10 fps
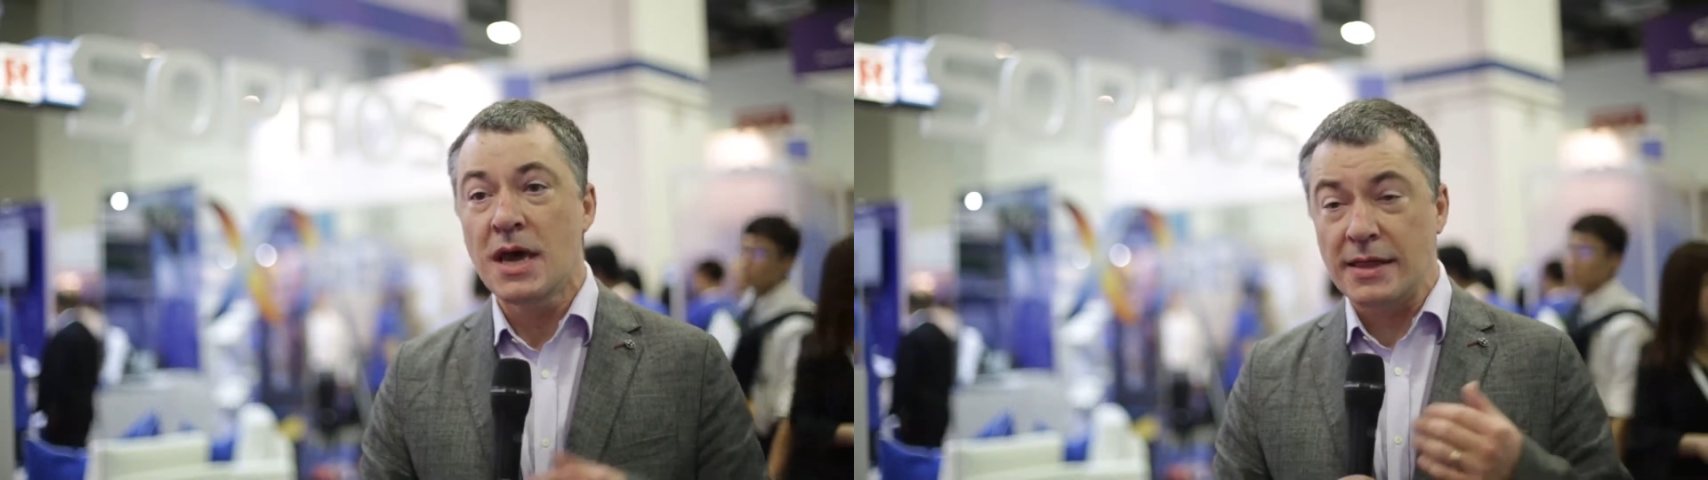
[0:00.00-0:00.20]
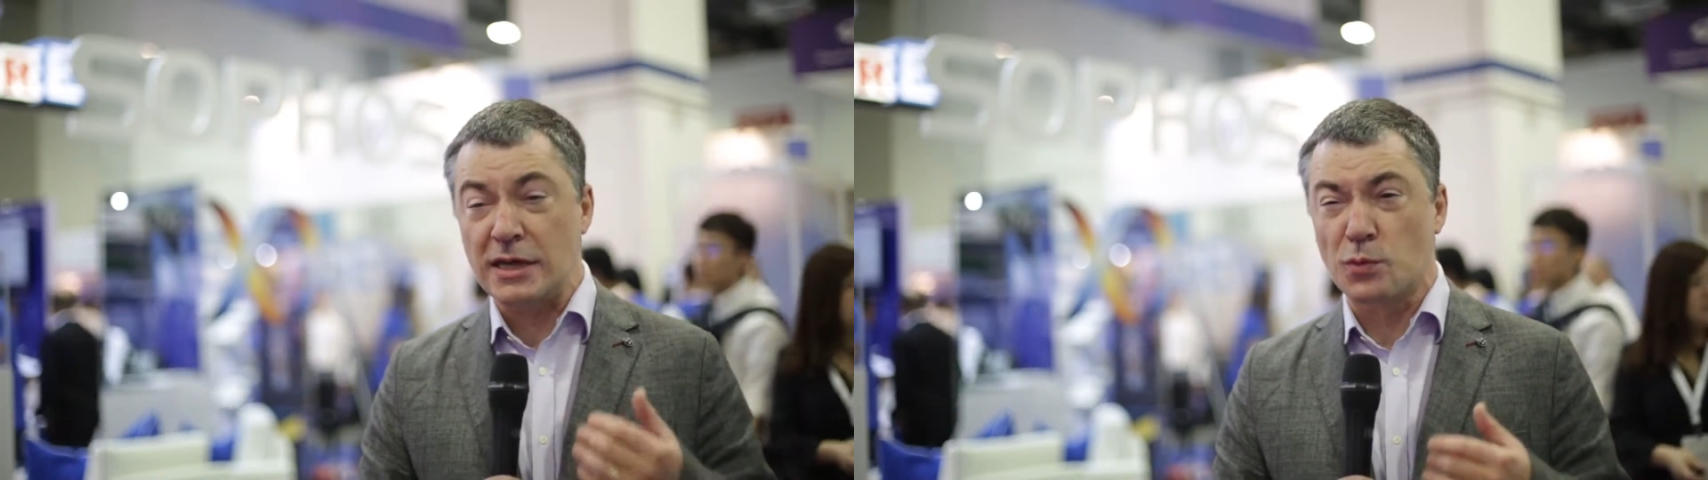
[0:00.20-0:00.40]

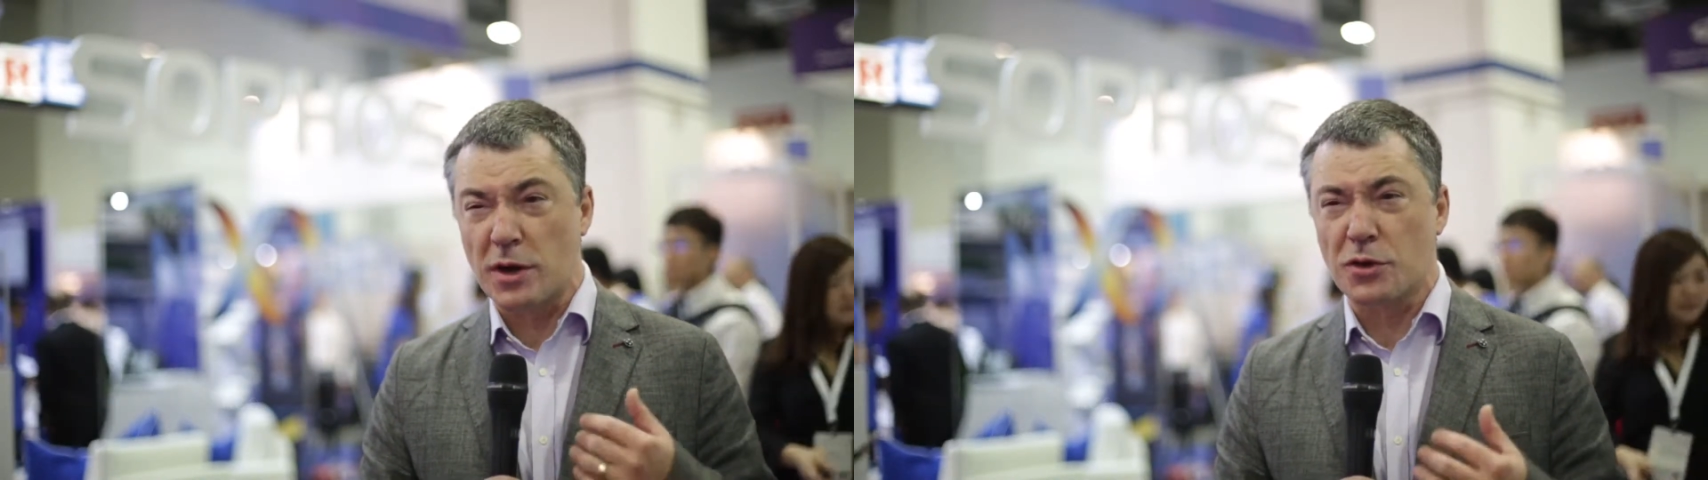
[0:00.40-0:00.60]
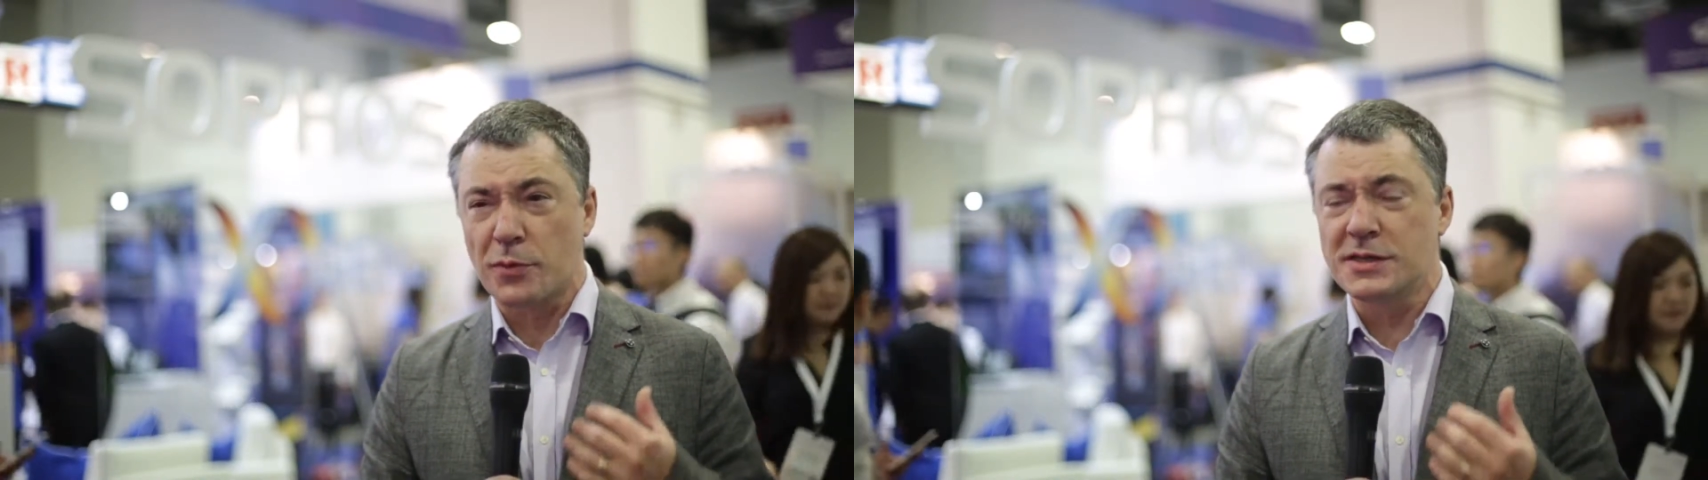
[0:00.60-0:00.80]
And that's one
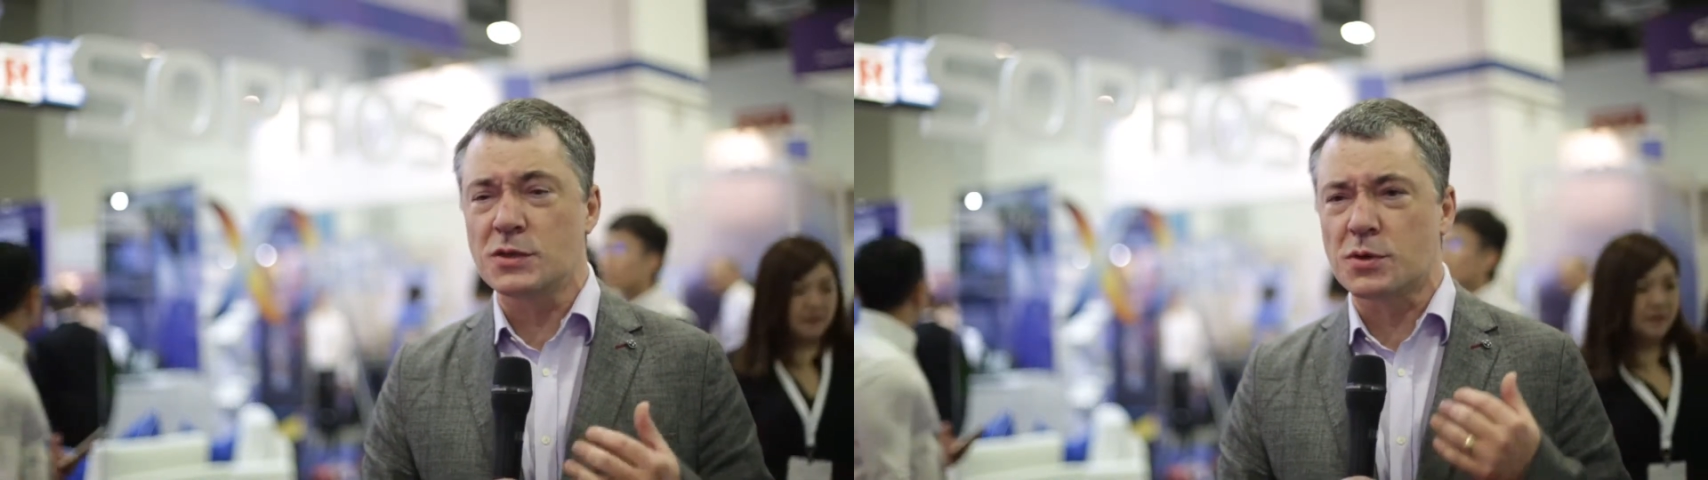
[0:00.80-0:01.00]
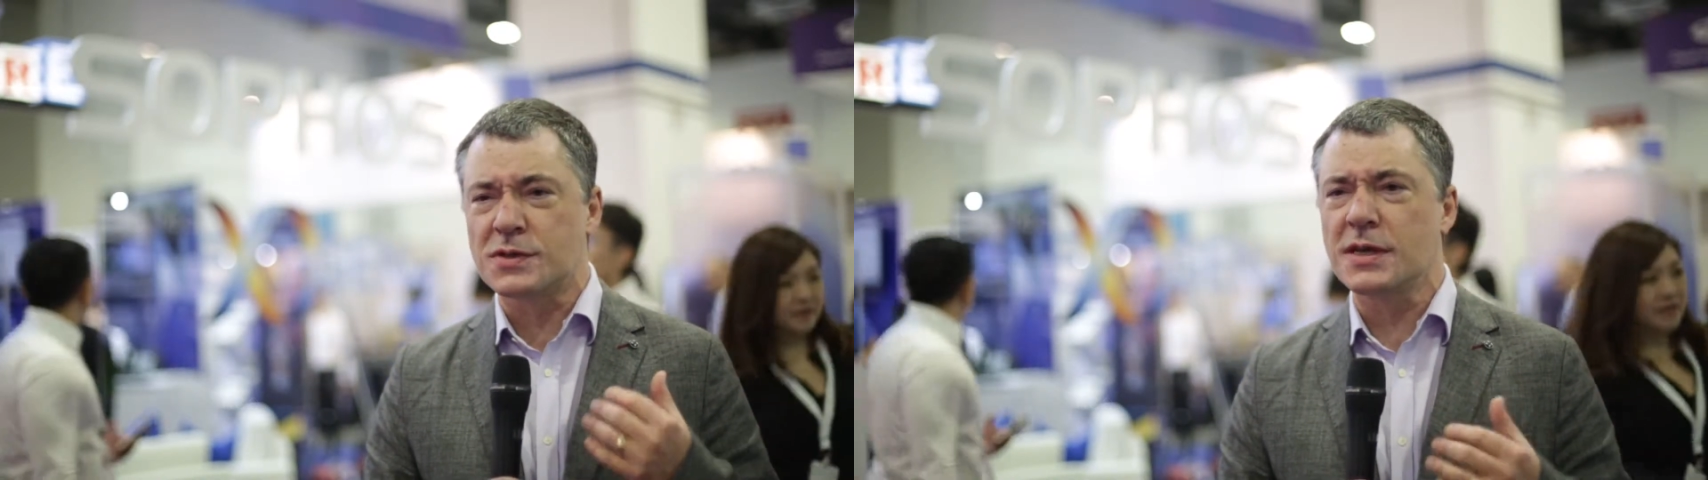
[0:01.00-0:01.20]
of the
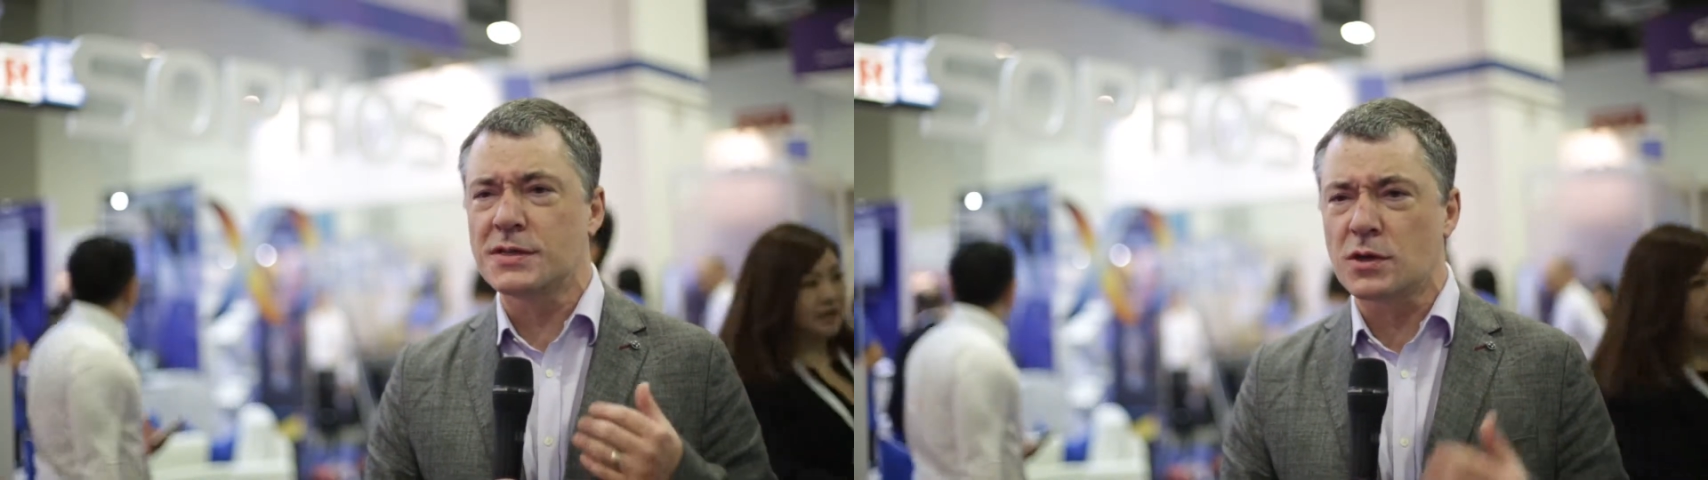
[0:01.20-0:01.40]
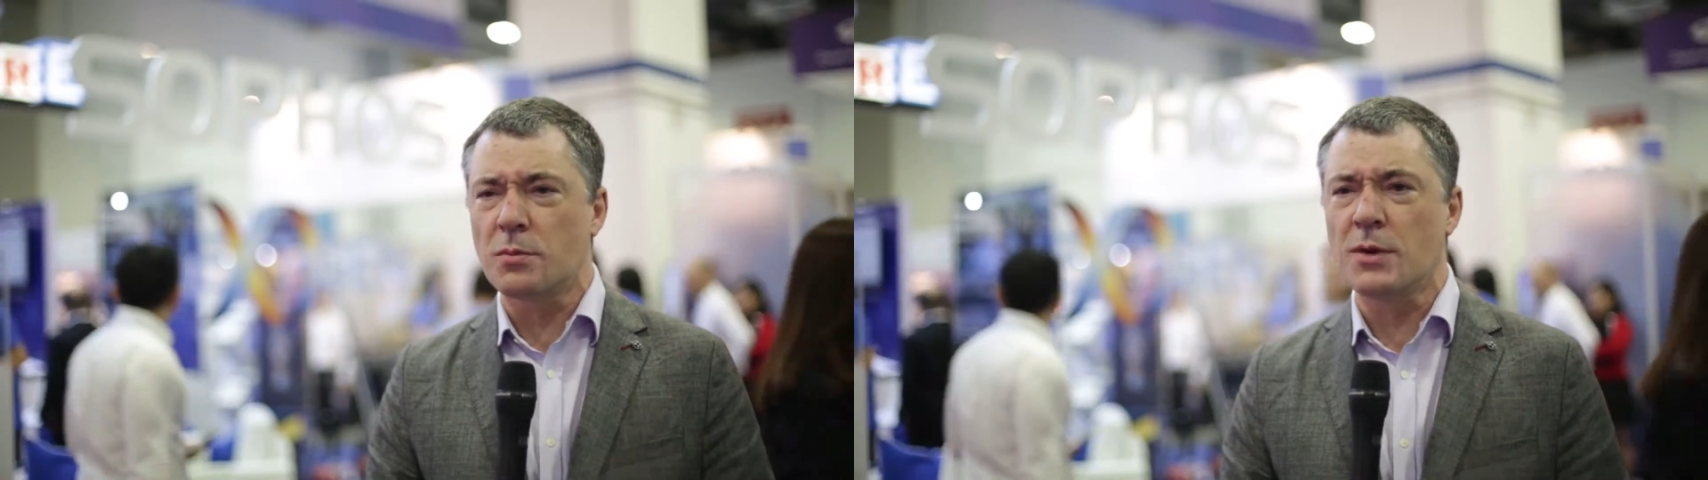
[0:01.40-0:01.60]
reasons we're seeing
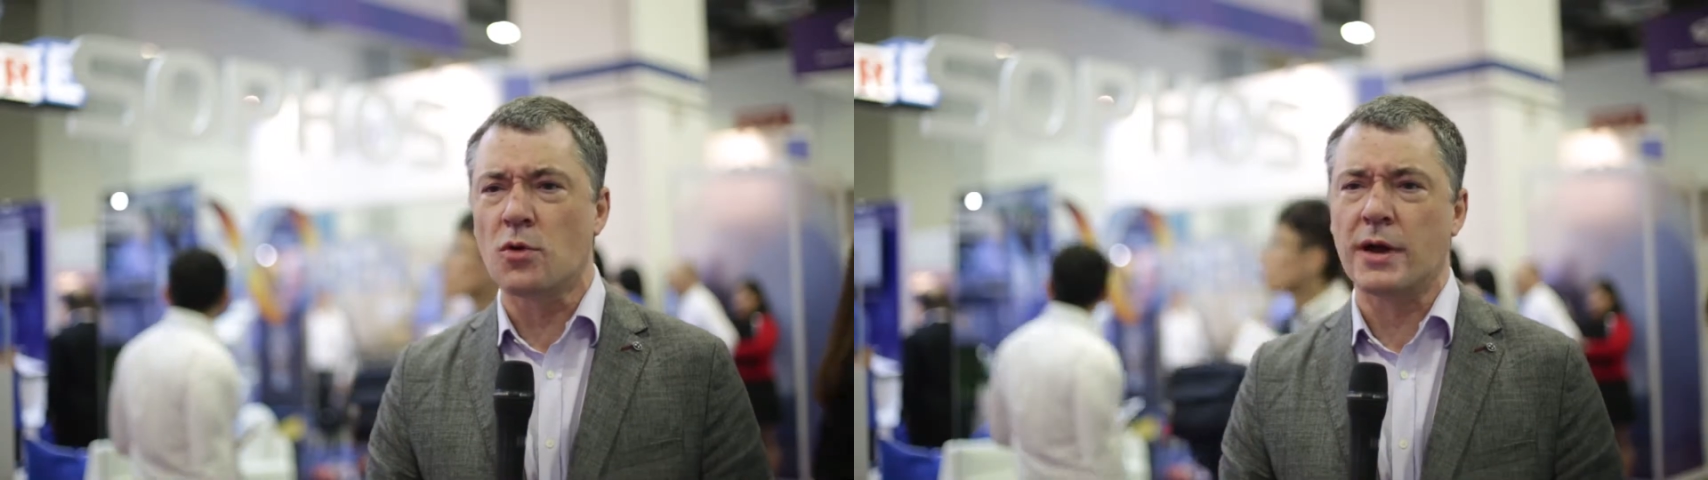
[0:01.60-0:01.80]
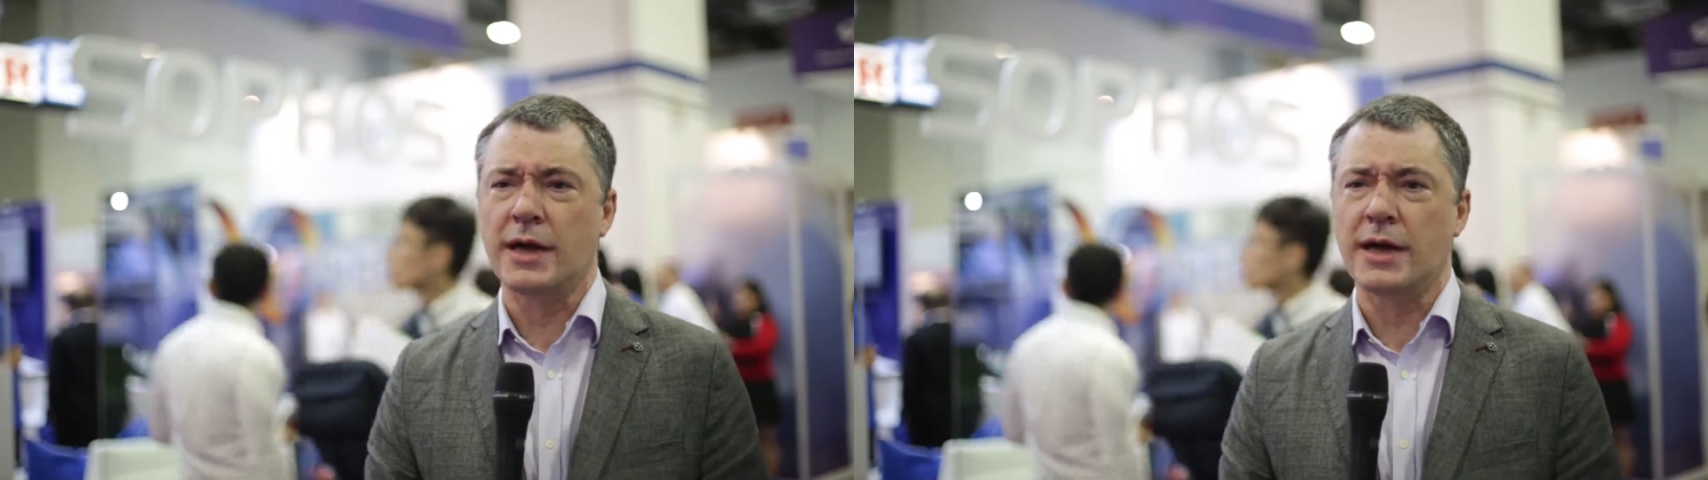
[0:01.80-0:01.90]
so many more